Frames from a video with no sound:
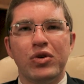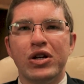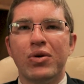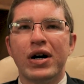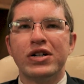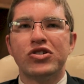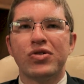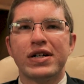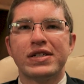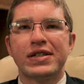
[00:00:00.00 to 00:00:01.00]
"When you
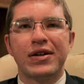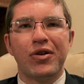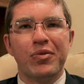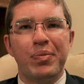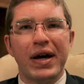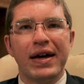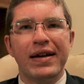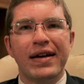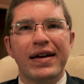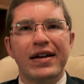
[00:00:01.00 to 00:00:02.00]
undress to go to
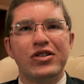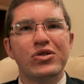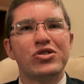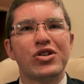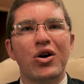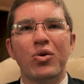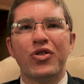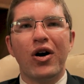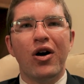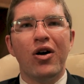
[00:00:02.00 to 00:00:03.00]
bed, do so
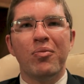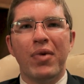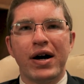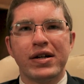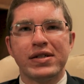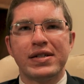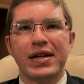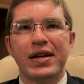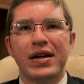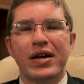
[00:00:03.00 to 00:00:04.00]
with all
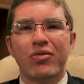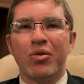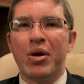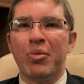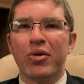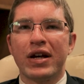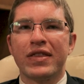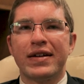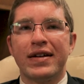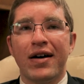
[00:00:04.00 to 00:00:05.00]
modesty,
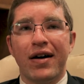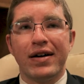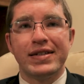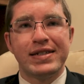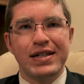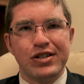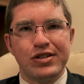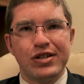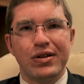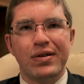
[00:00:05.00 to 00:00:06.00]
remembering that God
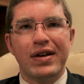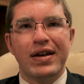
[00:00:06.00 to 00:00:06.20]
sees you.